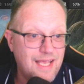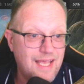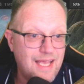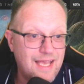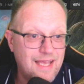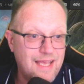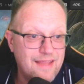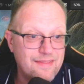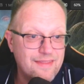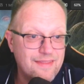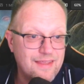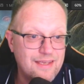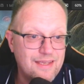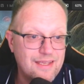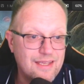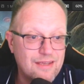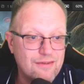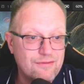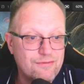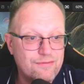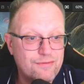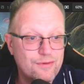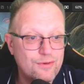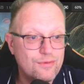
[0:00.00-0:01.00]
and then
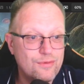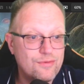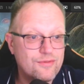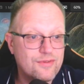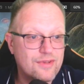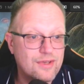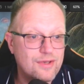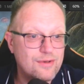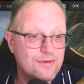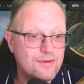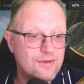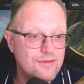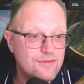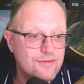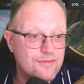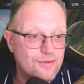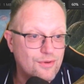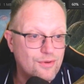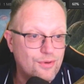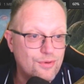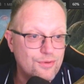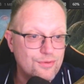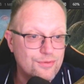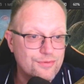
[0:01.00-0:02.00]
get food tokens,
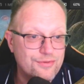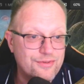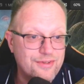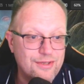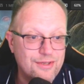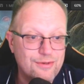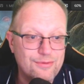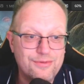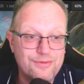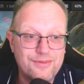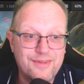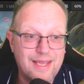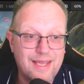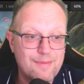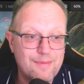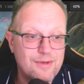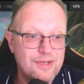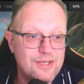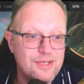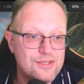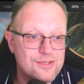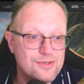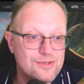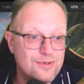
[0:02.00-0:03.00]
or you'll deal
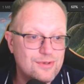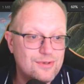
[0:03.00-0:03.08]
damage,